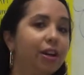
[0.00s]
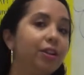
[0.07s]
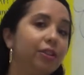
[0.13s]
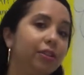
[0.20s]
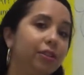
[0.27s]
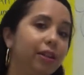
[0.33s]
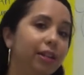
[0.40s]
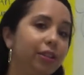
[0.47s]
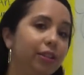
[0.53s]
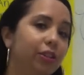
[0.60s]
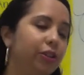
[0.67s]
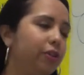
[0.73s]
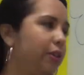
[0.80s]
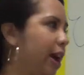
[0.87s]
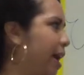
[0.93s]
So let's
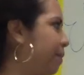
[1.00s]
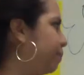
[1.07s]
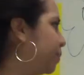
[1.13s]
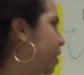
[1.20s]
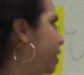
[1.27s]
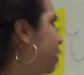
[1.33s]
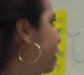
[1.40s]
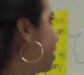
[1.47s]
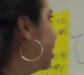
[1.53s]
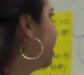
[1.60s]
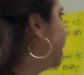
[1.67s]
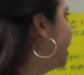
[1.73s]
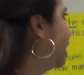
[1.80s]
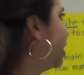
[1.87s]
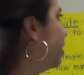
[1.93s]
do that.
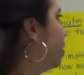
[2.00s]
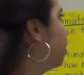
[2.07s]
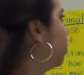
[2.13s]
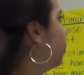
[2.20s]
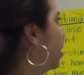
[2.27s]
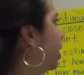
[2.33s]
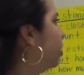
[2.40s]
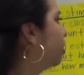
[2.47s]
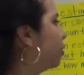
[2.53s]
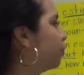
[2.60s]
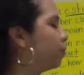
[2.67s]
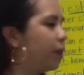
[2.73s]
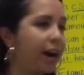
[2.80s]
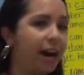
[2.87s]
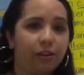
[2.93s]
Again, we are
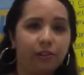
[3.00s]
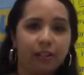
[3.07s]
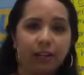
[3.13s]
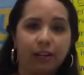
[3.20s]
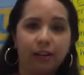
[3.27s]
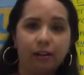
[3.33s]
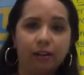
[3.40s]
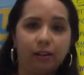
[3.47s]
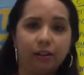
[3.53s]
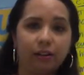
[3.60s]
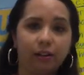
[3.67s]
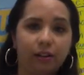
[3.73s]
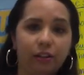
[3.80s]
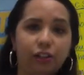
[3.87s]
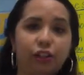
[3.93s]
rounding
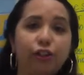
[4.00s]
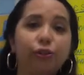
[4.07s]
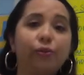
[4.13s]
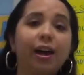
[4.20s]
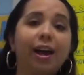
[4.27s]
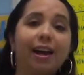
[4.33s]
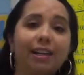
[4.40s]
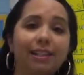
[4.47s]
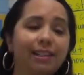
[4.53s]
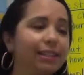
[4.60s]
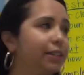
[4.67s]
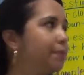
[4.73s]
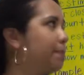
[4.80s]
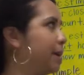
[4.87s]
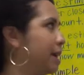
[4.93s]
to
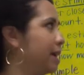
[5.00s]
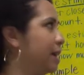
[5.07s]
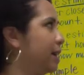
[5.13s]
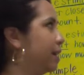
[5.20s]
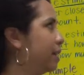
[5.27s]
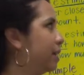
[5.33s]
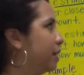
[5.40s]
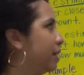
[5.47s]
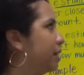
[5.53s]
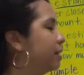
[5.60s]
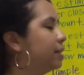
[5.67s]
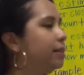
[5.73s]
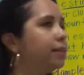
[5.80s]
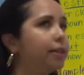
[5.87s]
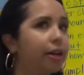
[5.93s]
estimate
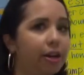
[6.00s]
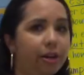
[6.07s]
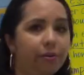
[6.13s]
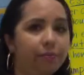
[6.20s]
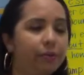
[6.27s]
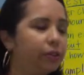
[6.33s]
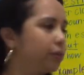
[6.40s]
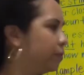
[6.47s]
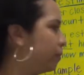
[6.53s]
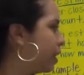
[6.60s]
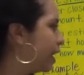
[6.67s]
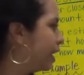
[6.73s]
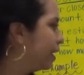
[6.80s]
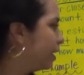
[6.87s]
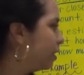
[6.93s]
sums,
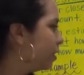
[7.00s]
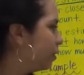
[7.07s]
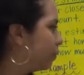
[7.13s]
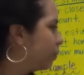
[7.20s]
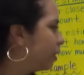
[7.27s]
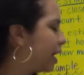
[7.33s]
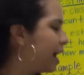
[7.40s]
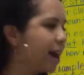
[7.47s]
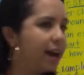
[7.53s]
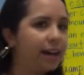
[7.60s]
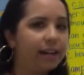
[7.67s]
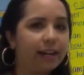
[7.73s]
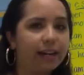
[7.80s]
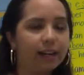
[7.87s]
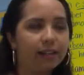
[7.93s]
right? We're
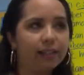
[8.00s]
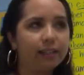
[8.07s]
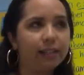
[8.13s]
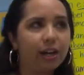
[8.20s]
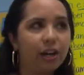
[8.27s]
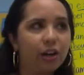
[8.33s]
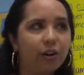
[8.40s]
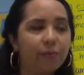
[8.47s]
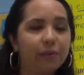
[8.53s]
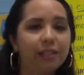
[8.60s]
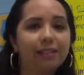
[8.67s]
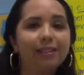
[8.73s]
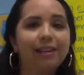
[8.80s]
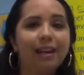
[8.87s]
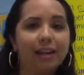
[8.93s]
adding. A sum is
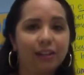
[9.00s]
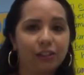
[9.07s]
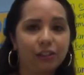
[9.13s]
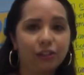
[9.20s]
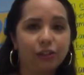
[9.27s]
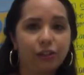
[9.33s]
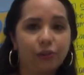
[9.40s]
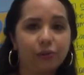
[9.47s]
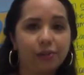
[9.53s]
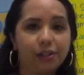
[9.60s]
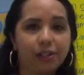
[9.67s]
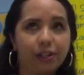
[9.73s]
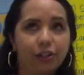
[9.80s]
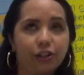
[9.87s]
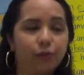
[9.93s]
the answer to an
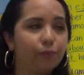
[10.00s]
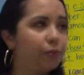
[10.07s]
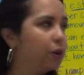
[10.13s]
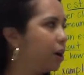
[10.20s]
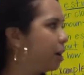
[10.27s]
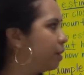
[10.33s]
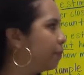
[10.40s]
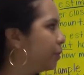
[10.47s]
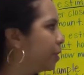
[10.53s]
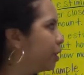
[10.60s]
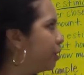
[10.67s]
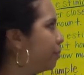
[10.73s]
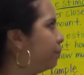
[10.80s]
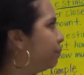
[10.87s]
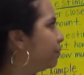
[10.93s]
addition
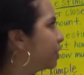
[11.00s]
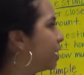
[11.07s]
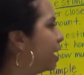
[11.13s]
problem.